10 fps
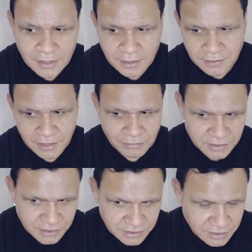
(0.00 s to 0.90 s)
there
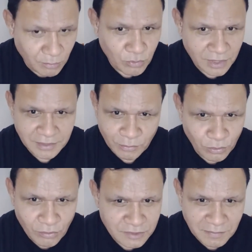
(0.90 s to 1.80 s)
is someone that will
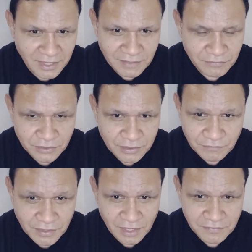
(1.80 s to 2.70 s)
always believe in you.
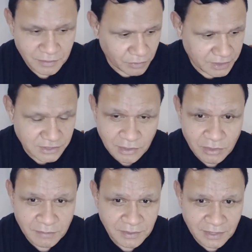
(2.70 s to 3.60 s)
If you don't think money, there's no one
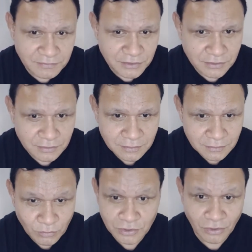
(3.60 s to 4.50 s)
that believes in you.
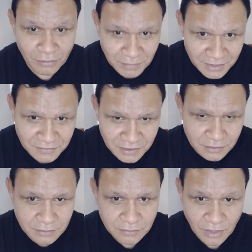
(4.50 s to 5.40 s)
Well, God believes in
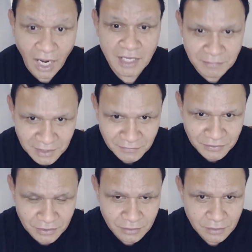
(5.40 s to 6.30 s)
you. I believe in
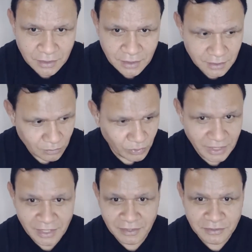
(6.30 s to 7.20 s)
you. We
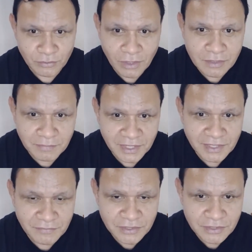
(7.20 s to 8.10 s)
here at The Rock
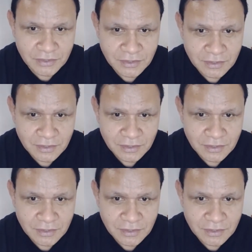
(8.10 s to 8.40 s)
believe in you.